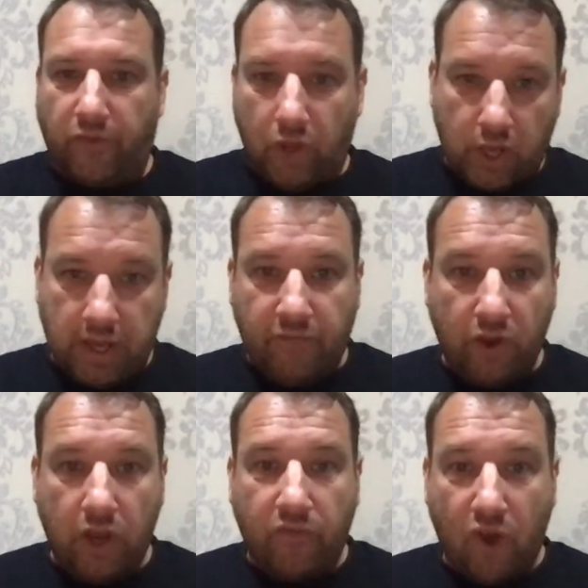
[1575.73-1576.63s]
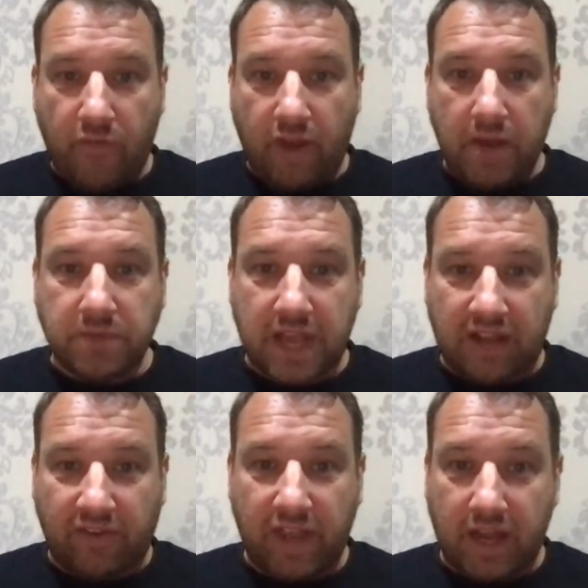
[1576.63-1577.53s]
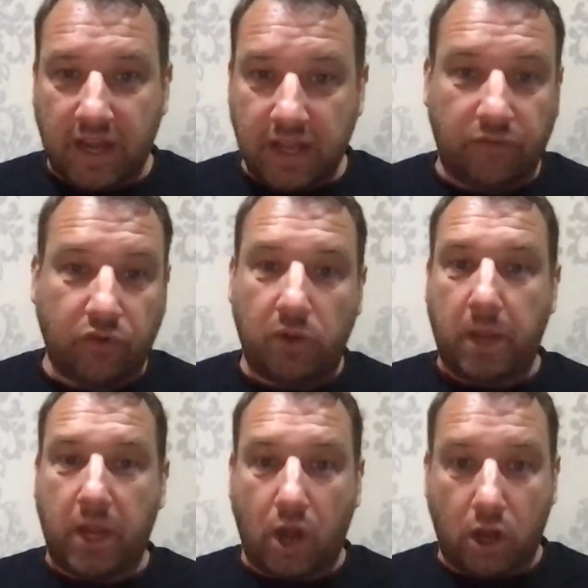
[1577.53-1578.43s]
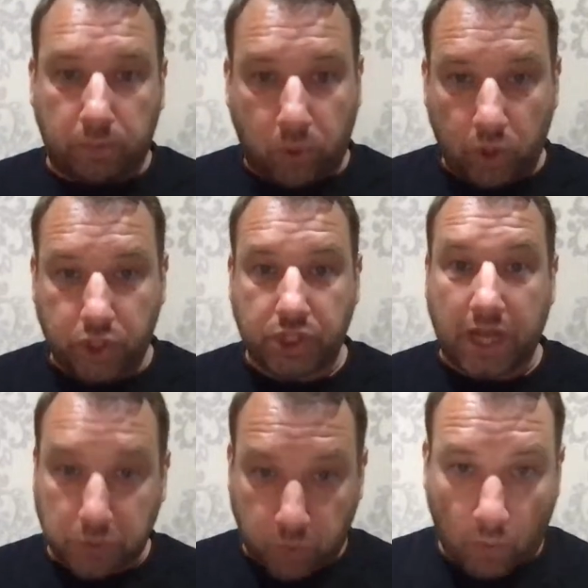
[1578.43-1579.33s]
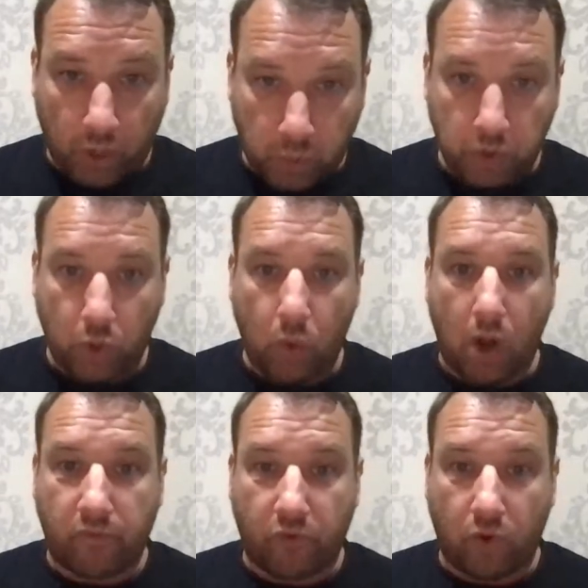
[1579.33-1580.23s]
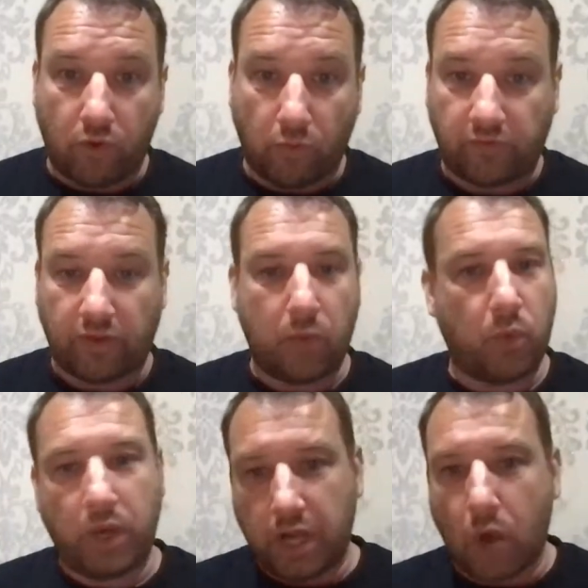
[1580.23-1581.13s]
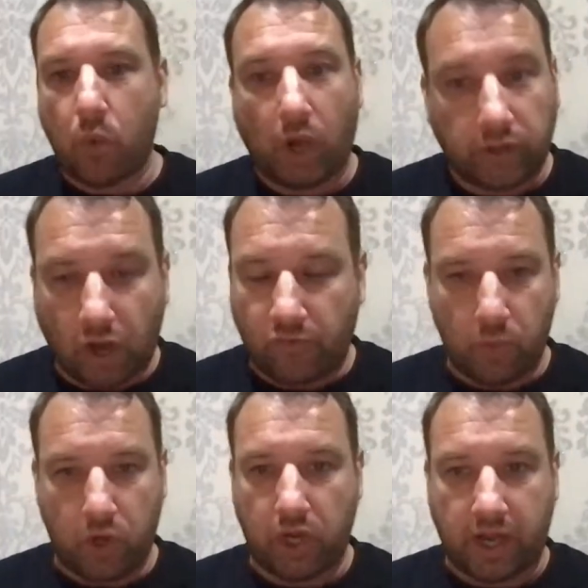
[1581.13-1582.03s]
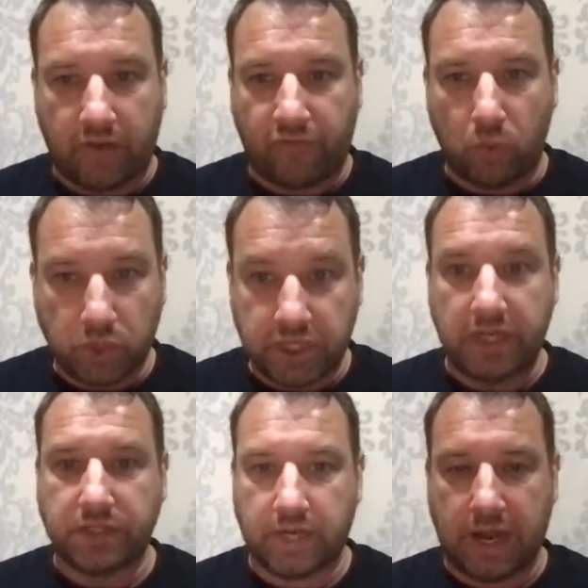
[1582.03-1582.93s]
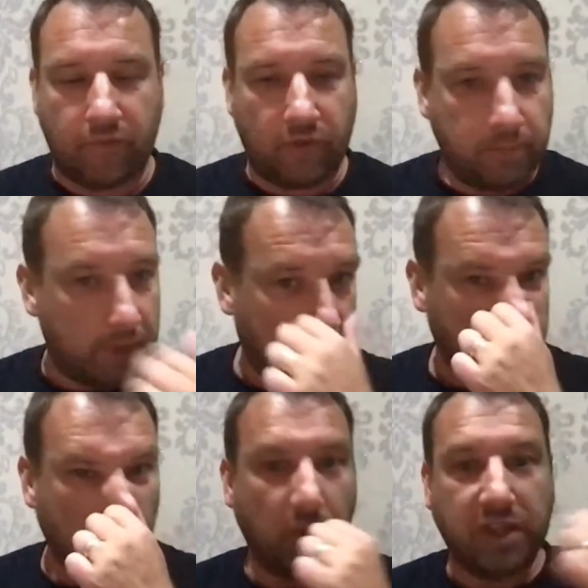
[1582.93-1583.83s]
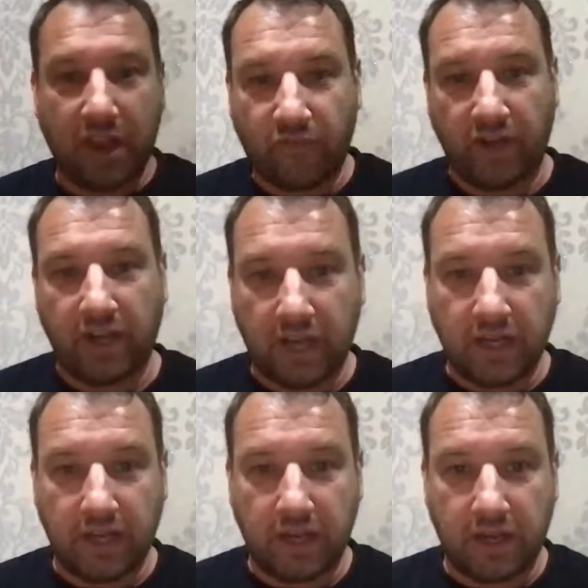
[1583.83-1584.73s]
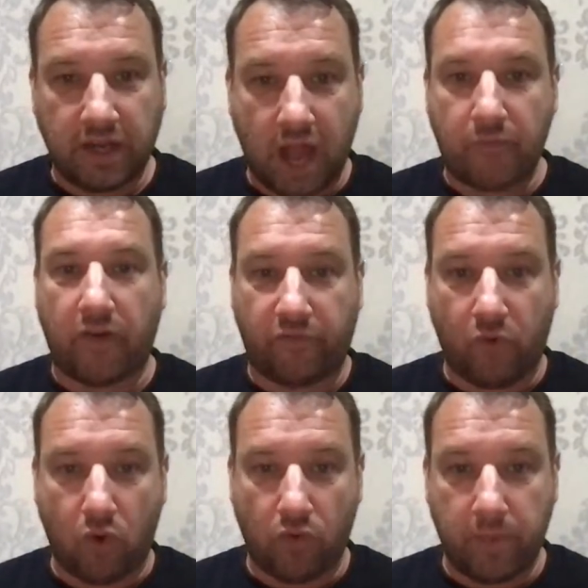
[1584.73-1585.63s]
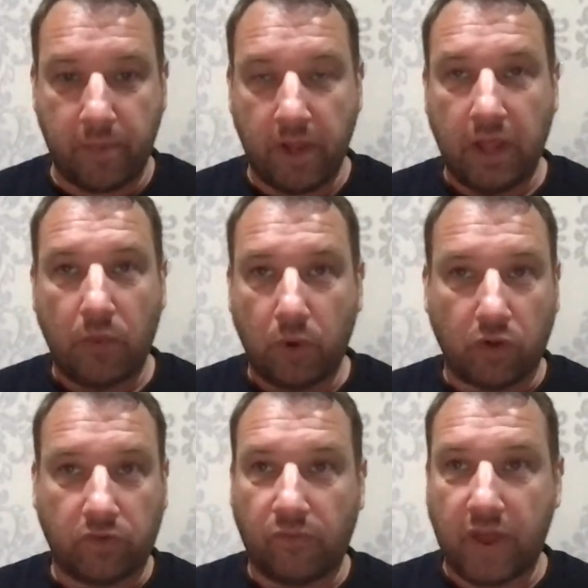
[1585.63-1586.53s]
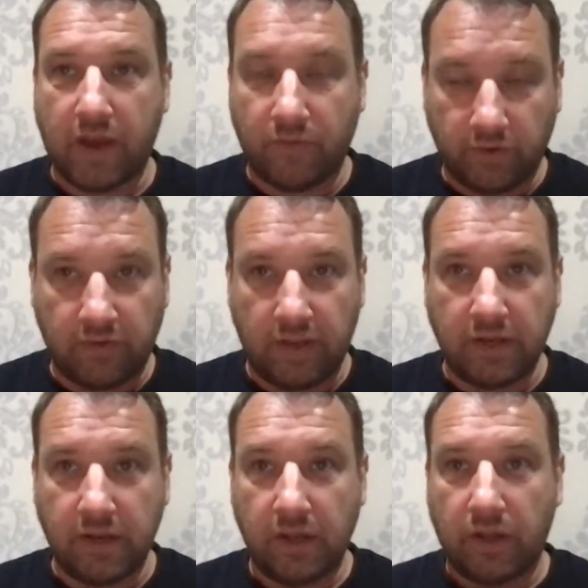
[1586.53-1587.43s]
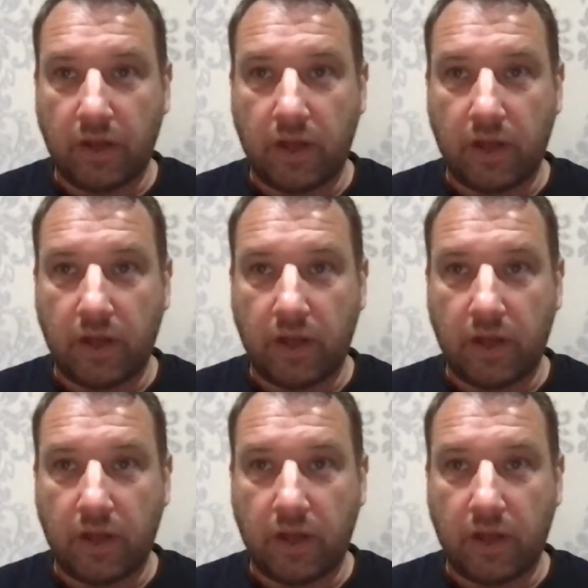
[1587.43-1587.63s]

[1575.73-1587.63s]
30, 35 games out of Tierney, it's going to be an R push. That's what we would all hope for. Obviously, we know I don't think we're going to get a full season out of him. So we definitely needed cover for him. We've got Tavares in.